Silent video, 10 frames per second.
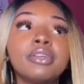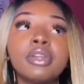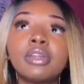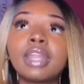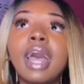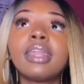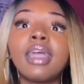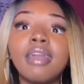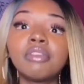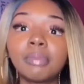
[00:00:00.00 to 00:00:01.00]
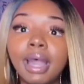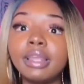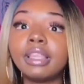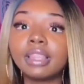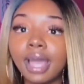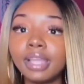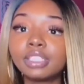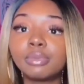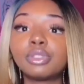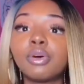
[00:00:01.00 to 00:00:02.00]
You know, not everybody
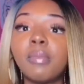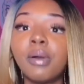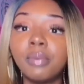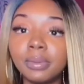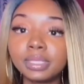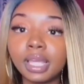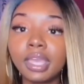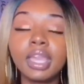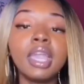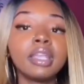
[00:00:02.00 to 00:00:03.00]
likes what's on my website.